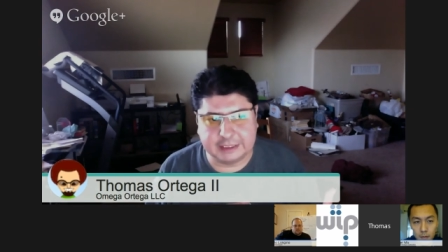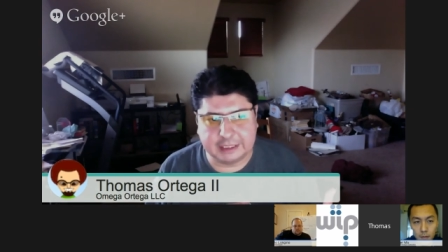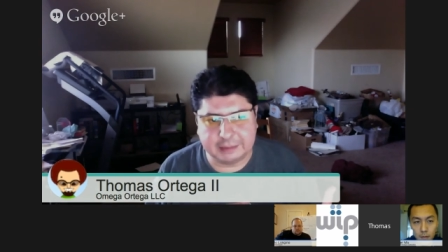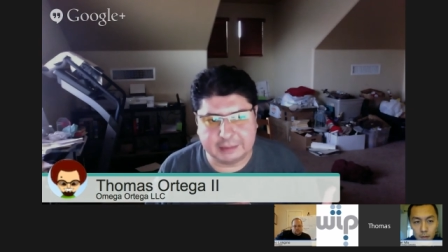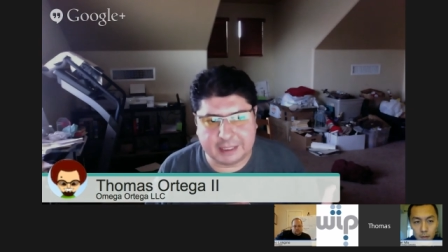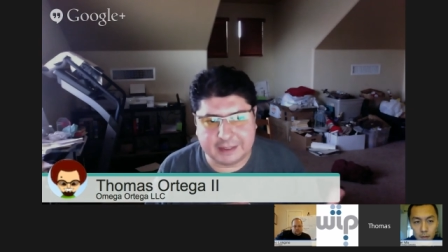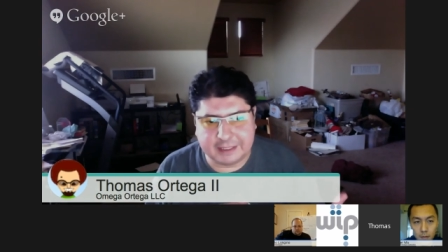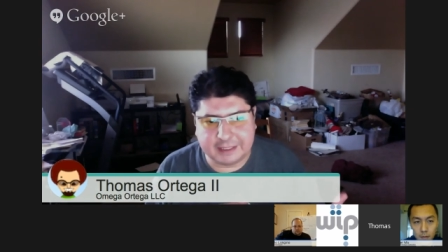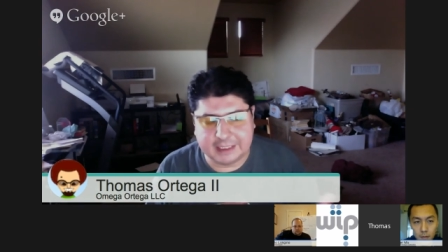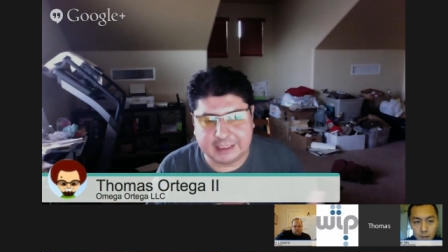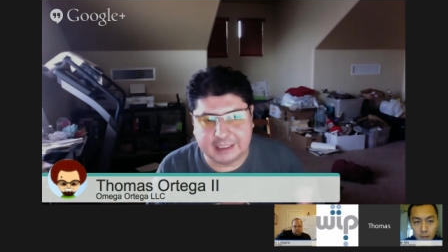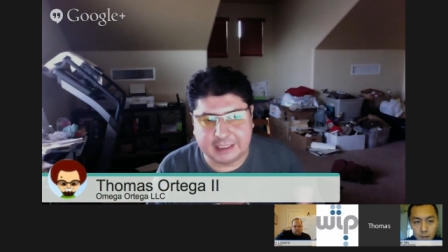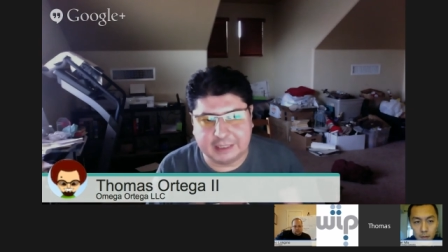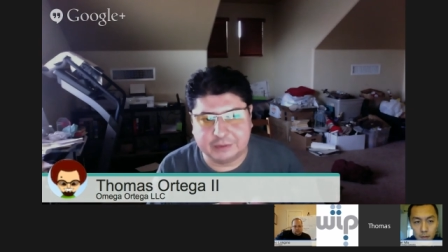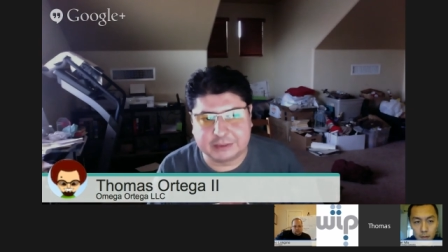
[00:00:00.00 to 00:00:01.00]
I think it
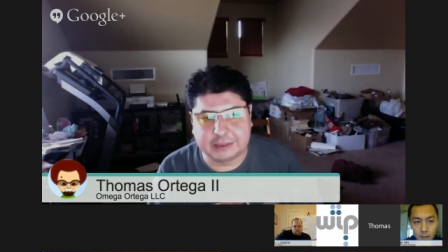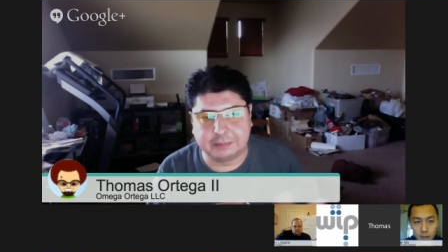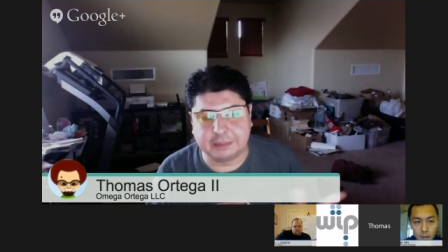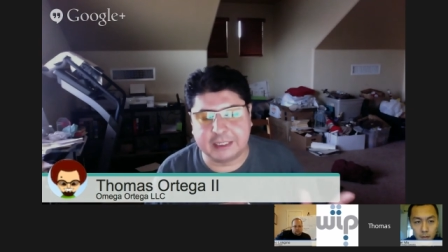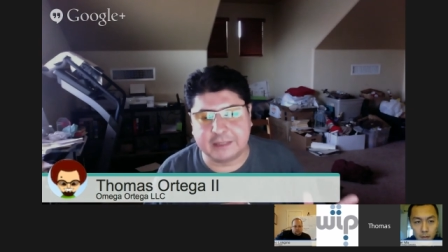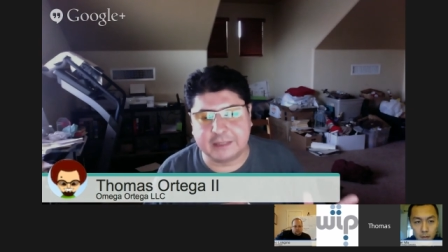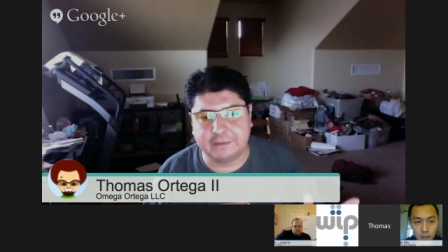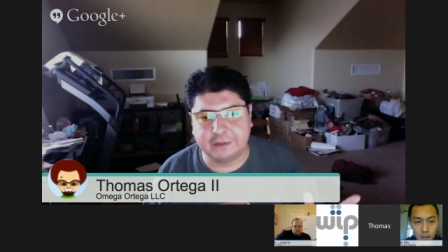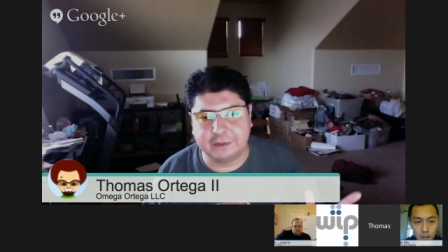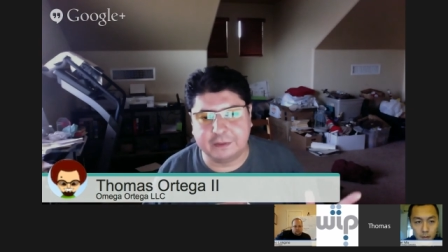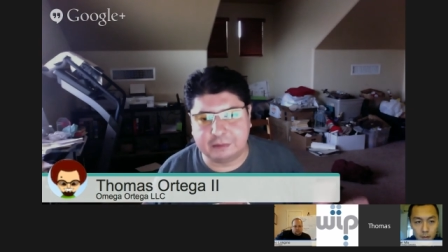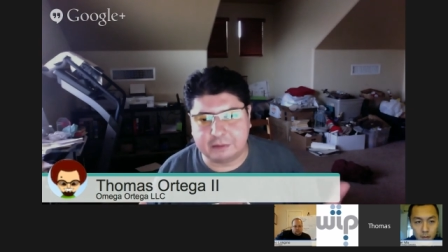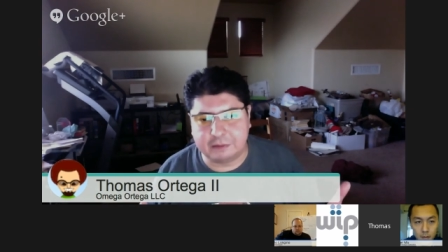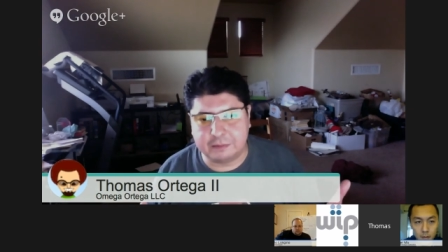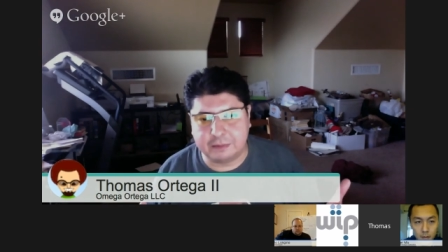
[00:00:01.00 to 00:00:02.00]
levels the playing field
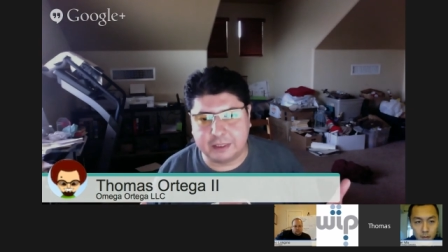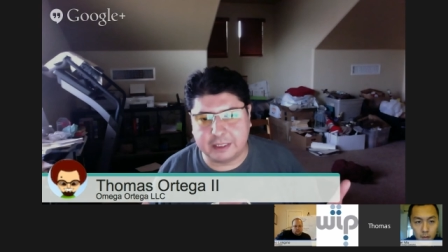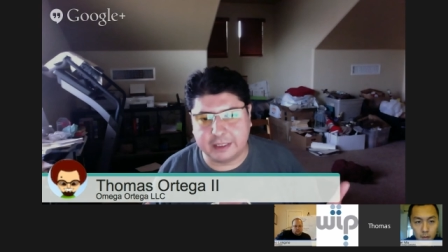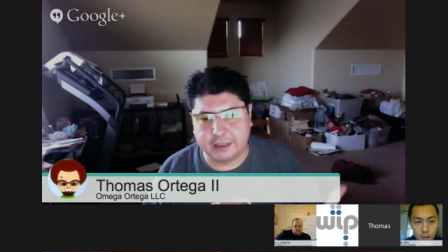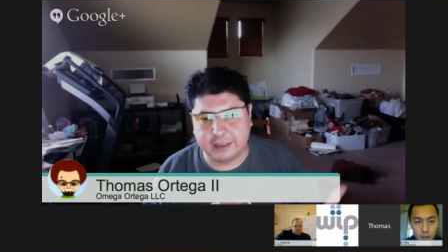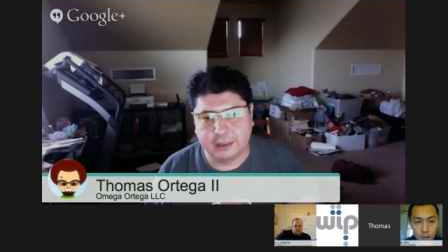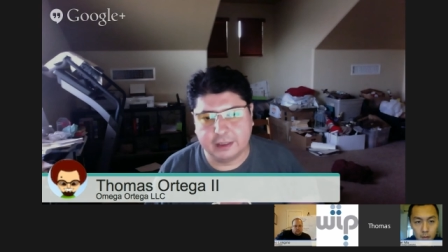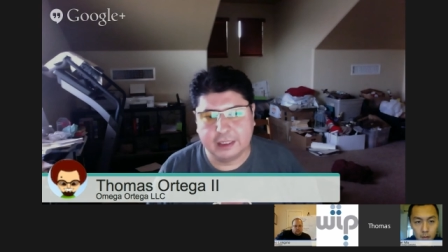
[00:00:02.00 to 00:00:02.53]
for everybody,